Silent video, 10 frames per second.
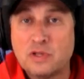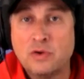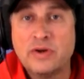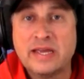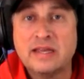
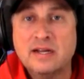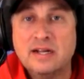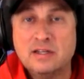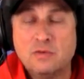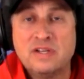looking
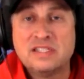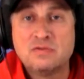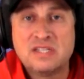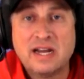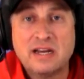
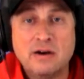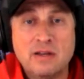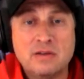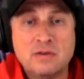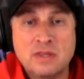defensive
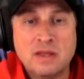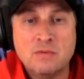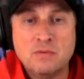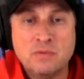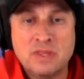secondary
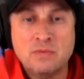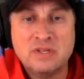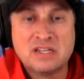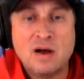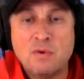than
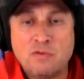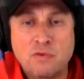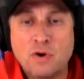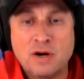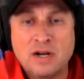we saw
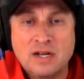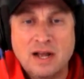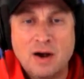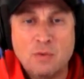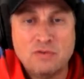before,
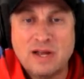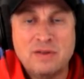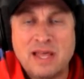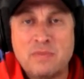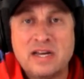where you've
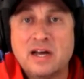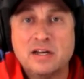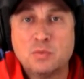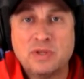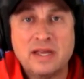got like Money
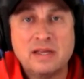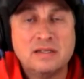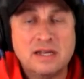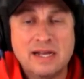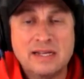Hunter
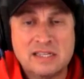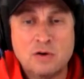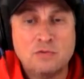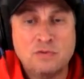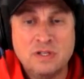playing
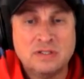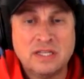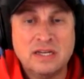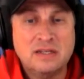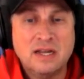center field,
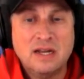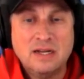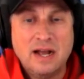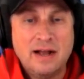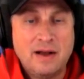and
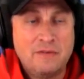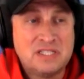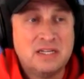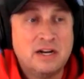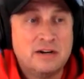
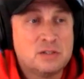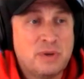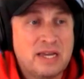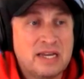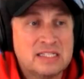obviously Darius
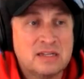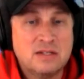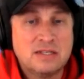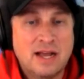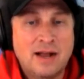Pickett
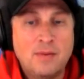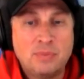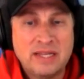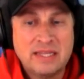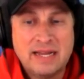isn't
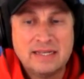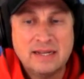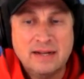playing that